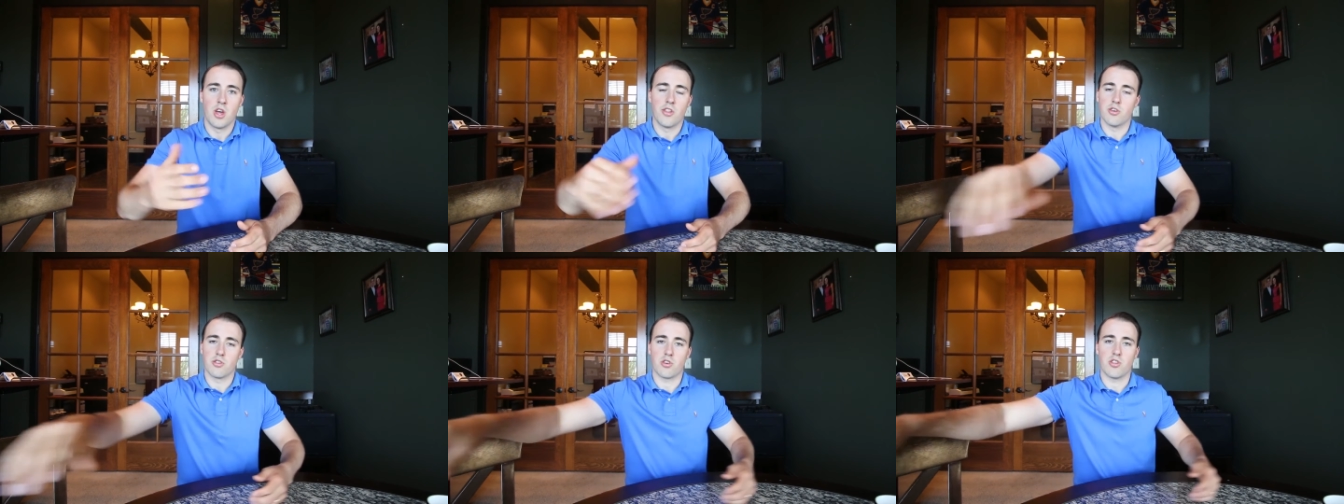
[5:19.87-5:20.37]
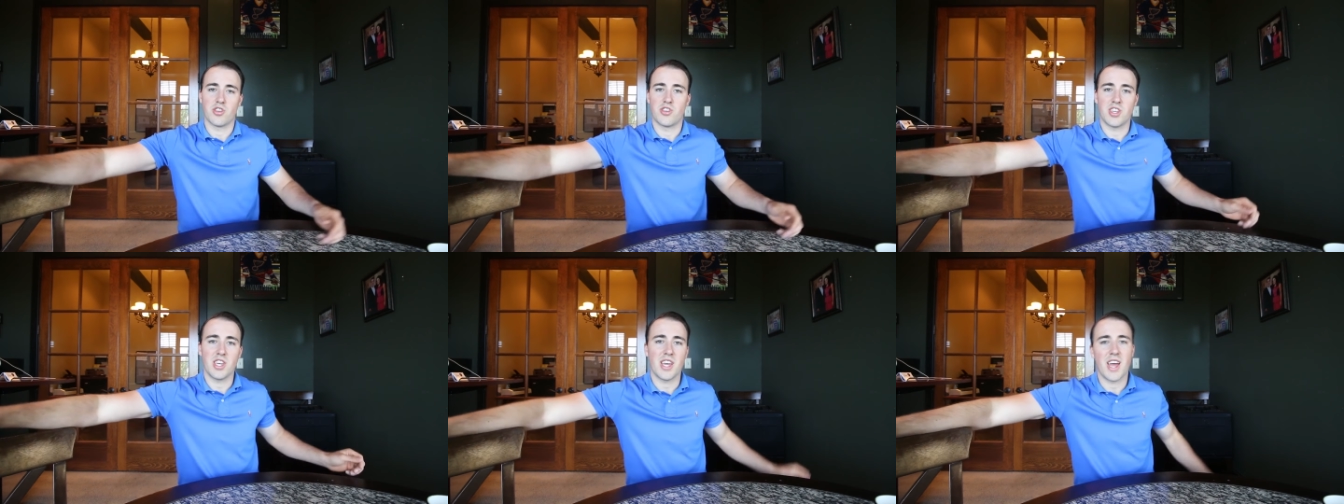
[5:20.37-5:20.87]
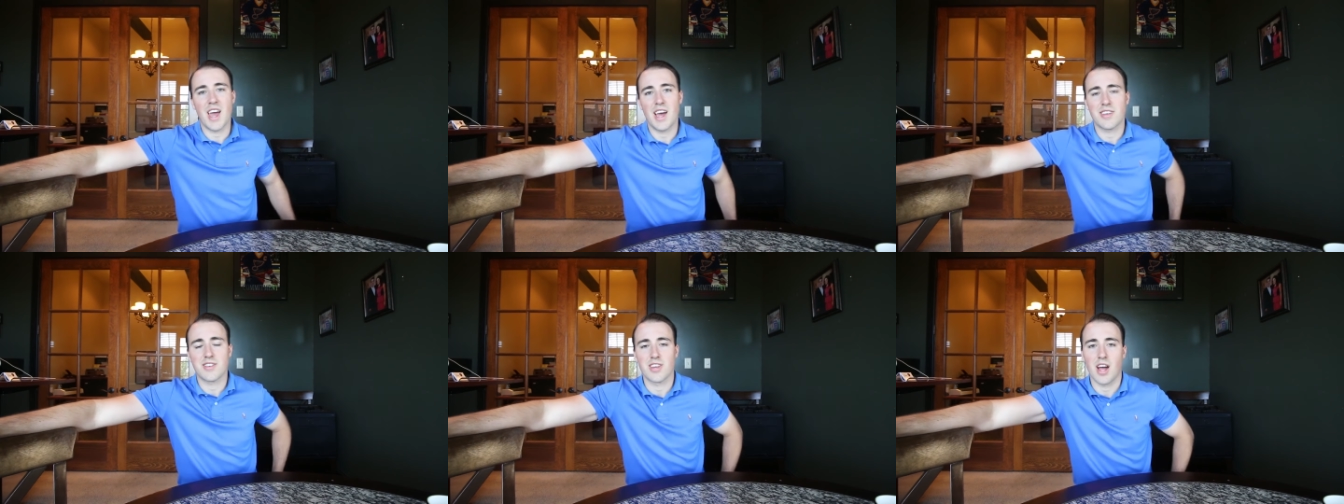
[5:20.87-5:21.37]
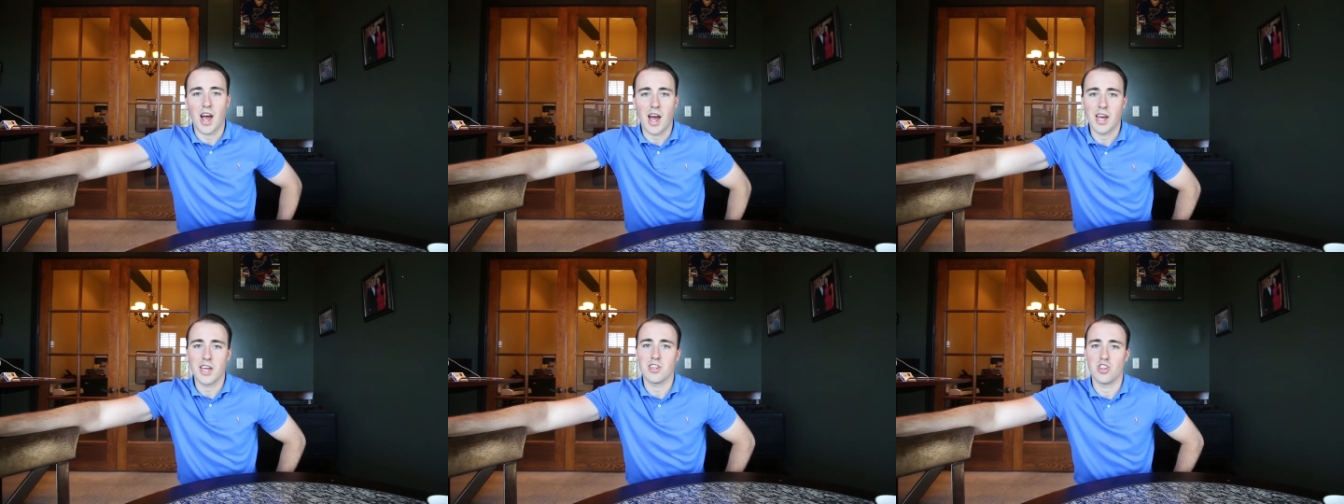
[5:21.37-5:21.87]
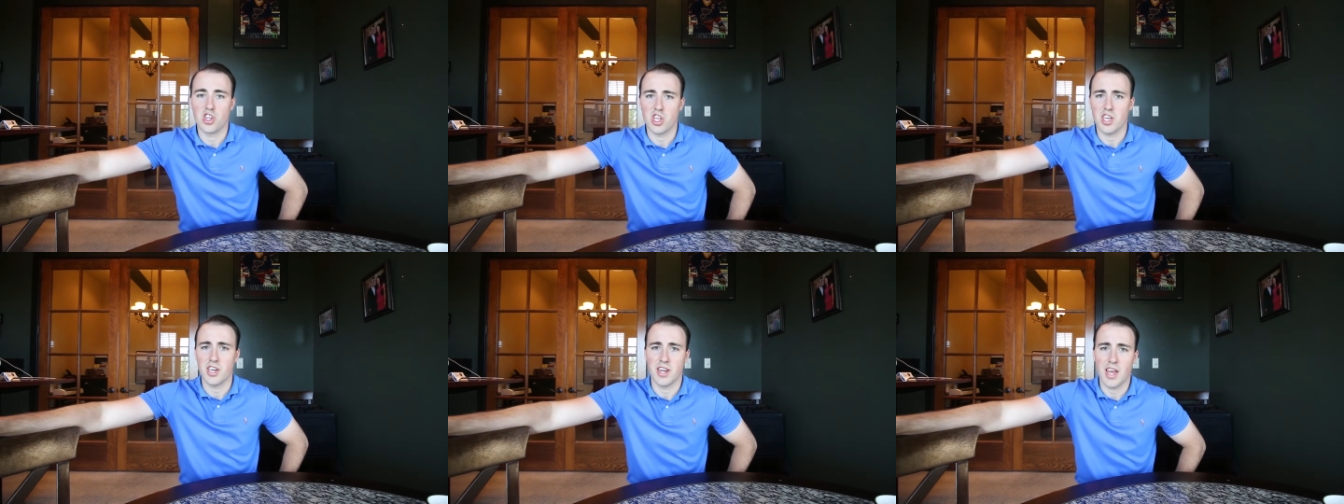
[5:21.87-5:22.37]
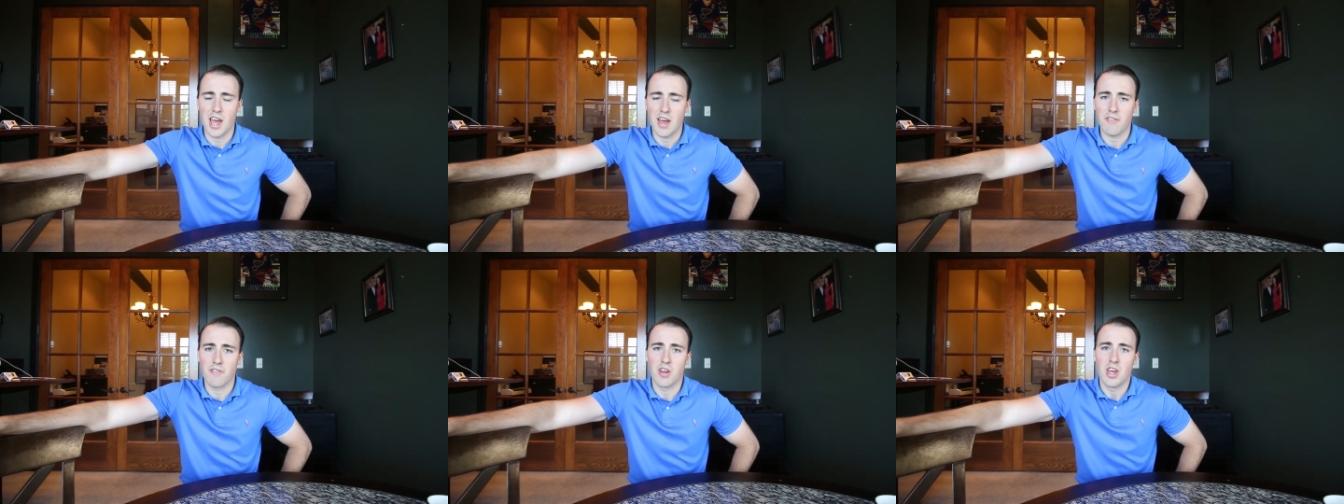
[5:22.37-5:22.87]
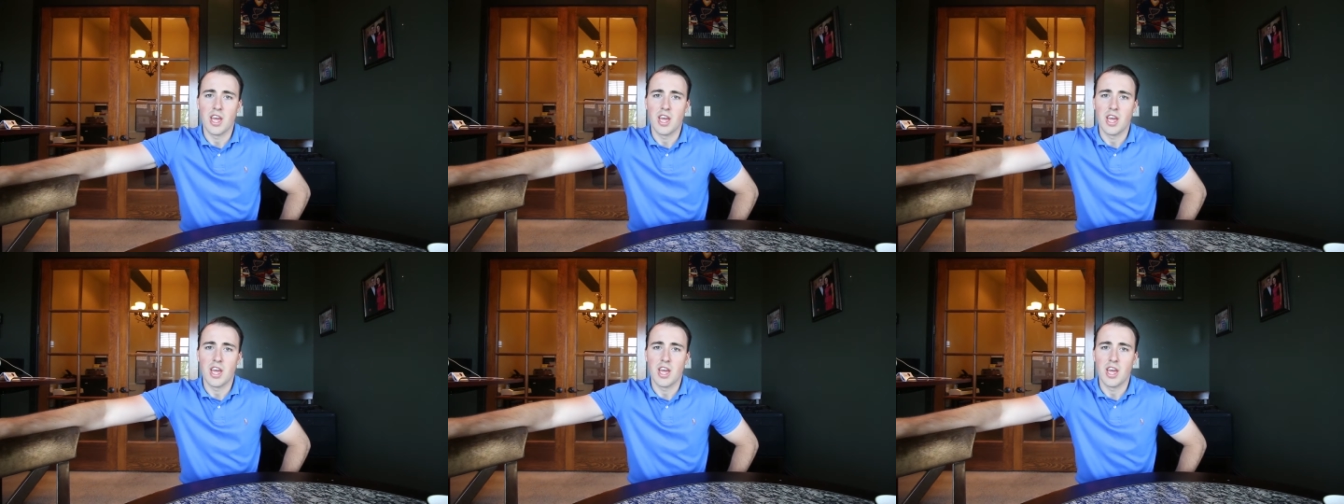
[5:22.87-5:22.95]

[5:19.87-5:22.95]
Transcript: Those are the C, S, I, G, and F.